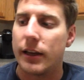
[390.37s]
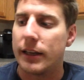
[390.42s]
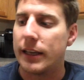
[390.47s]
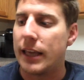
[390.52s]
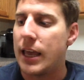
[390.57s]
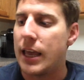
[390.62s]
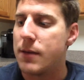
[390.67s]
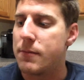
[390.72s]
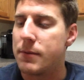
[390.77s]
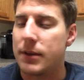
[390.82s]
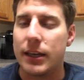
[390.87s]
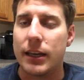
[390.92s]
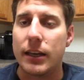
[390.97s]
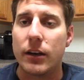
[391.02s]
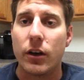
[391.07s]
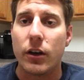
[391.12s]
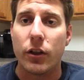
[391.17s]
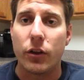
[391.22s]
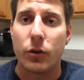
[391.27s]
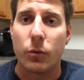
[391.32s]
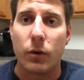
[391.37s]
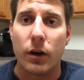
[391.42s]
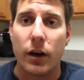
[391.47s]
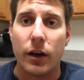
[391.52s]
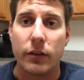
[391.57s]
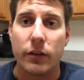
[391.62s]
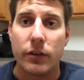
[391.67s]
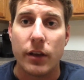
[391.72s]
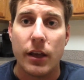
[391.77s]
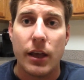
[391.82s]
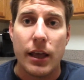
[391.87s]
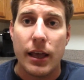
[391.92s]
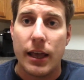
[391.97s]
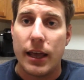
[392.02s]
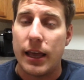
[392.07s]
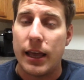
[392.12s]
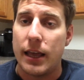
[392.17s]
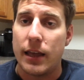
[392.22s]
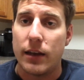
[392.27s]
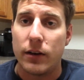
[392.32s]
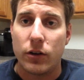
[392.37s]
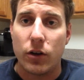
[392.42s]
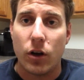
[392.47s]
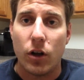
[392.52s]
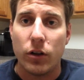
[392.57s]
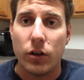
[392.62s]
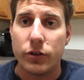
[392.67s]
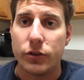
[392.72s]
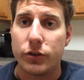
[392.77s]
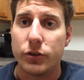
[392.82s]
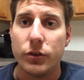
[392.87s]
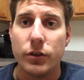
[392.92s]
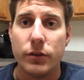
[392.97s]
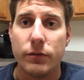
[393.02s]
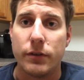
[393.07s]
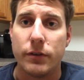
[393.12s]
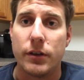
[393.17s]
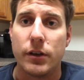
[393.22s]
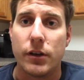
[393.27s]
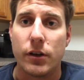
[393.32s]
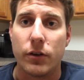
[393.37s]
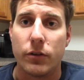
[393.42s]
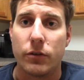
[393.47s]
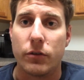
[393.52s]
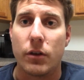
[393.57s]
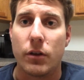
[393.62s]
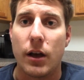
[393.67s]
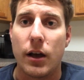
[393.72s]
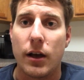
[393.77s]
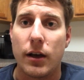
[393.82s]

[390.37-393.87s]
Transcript: gaming, and otherwise, and Call of Duty videos.